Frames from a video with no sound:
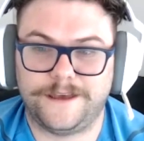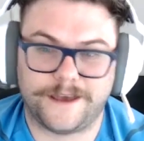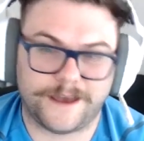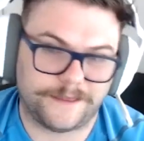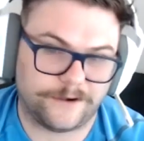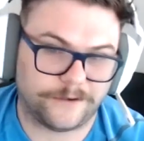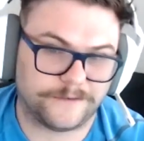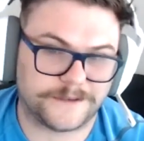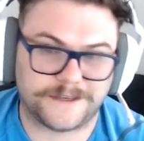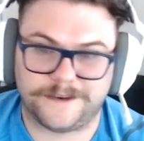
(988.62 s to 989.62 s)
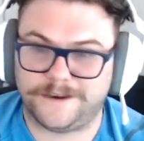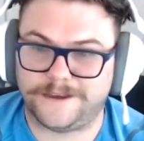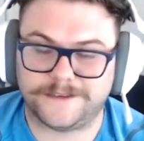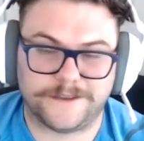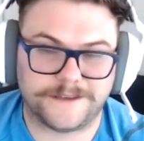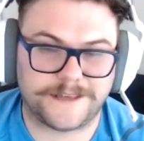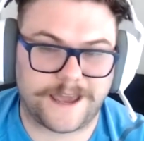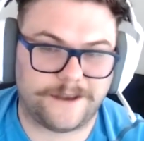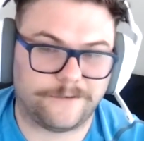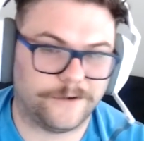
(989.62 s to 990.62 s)
and then all of a sudden I saw this
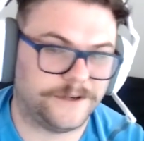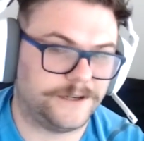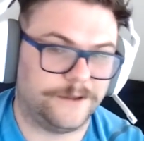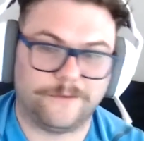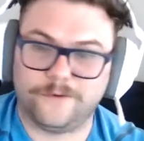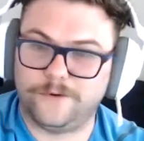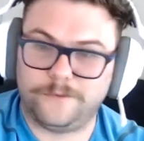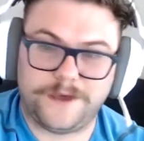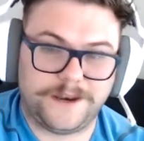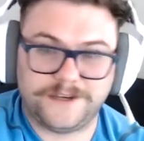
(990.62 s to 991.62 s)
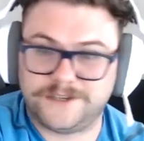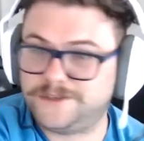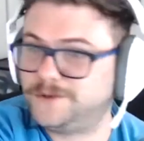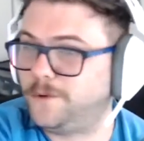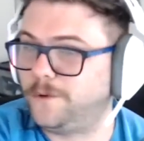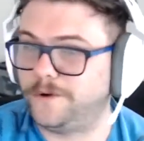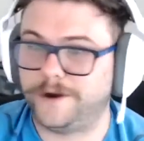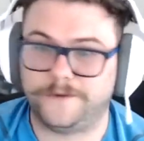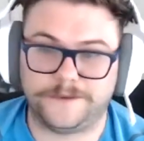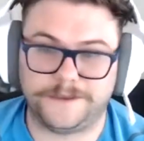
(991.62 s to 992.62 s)
hand reach in the room and it just tore
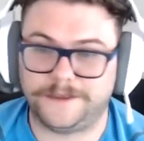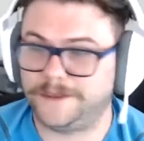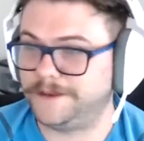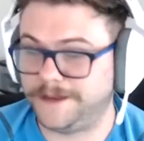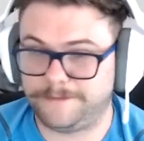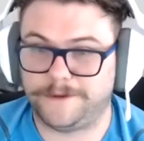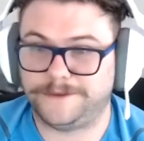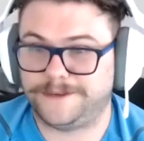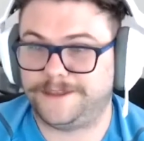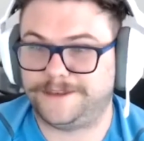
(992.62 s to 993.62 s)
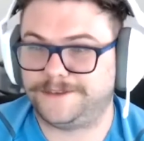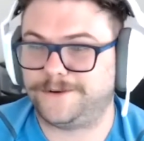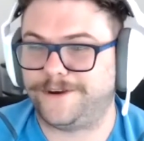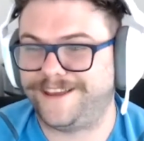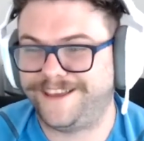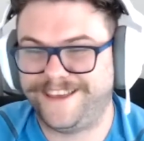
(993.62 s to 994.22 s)
out the demons and they sorry,